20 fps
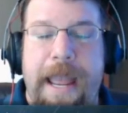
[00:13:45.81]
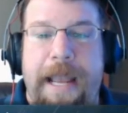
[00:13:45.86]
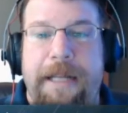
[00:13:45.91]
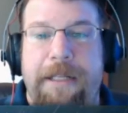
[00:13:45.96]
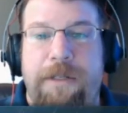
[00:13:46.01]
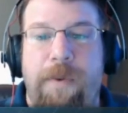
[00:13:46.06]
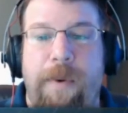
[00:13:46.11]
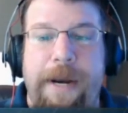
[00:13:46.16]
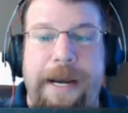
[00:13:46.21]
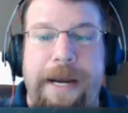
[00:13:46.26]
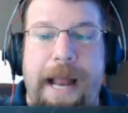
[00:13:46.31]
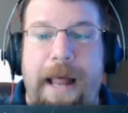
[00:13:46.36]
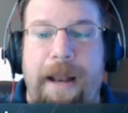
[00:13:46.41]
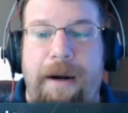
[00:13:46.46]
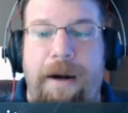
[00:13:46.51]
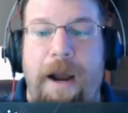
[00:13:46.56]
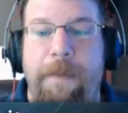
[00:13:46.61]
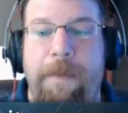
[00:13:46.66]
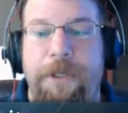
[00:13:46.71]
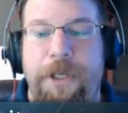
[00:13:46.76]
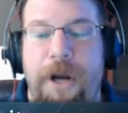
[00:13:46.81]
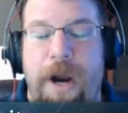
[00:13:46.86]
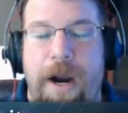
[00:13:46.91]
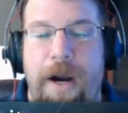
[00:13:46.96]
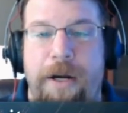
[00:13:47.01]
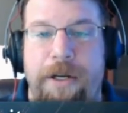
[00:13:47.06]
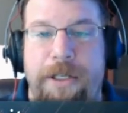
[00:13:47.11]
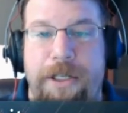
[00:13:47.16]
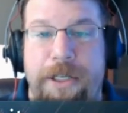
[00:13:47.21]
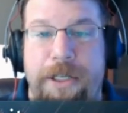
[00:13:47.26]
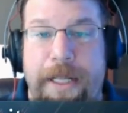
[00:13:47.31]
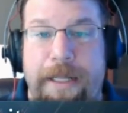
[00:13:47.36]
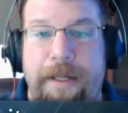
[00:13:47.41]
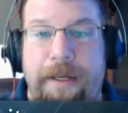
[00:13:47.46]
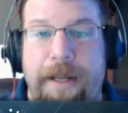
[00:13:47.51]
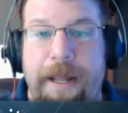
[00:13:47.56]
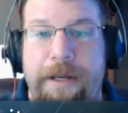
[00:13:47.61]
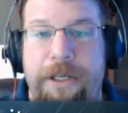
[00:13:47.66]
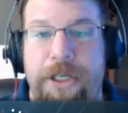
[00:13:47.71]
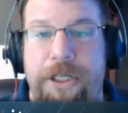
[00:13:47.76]
and twenty dollars upcharge to get
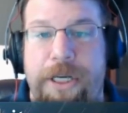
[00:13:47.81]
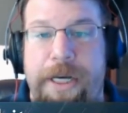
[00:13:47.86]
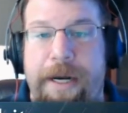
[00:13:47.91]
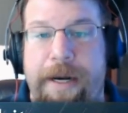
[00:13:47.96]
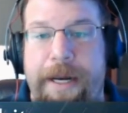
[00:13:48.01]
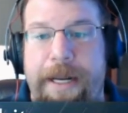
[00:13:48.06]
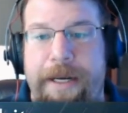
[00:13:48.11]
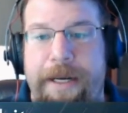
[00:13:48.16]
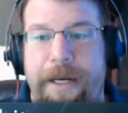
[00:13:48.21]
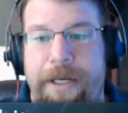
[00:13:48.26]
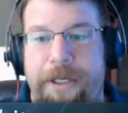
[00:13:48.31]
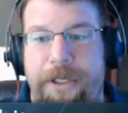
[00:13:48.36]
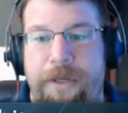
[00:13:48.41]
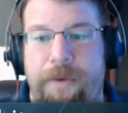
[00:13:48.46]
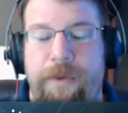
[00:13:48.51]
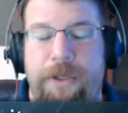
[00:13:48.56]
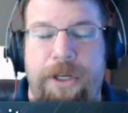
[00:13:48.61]
the Legendary Edition,